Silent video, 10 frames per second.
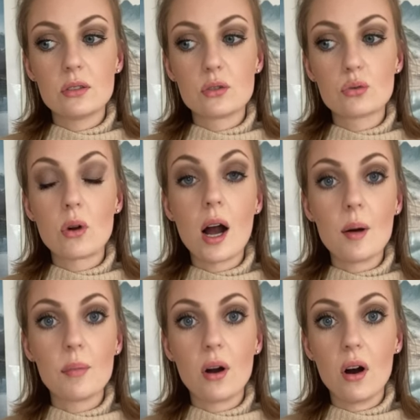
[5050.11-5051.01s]

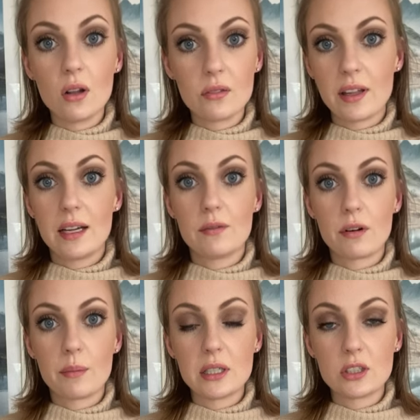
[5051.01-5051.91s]
drop all of that
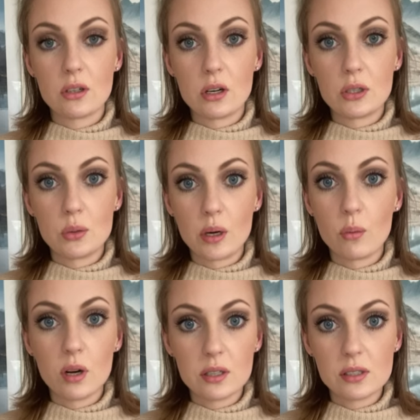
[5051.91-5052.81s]
information on you at
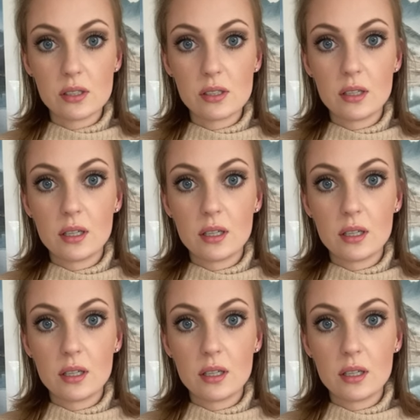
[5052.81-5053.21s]
once.